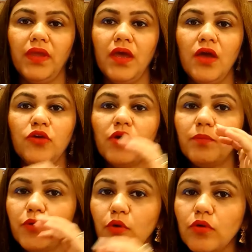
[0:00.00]
You are
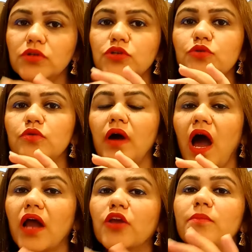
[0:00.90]
prone to
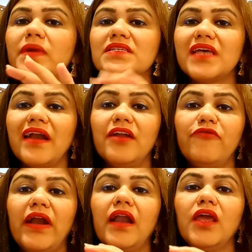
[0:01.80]
arguments and
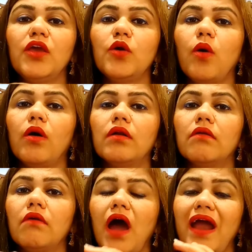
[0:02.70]
defending your
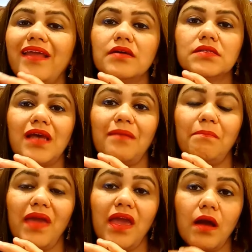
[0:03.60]
ideas and
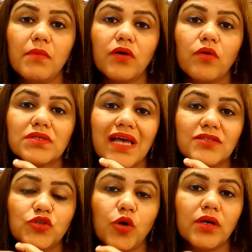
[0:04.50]
may come across as
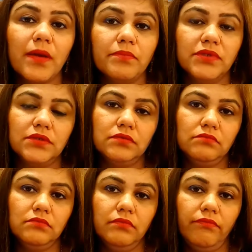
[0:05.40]
short tempered.
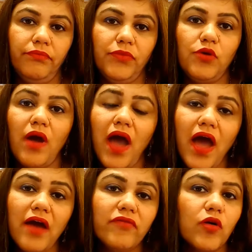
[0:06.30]
You
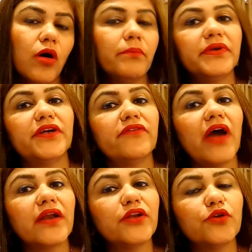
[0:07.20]
have a competitive
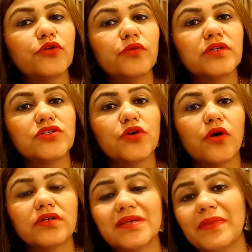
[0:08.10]
attitude towards your
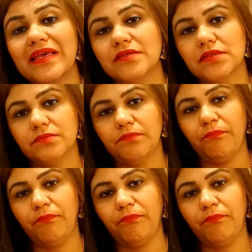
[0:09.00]
siblings.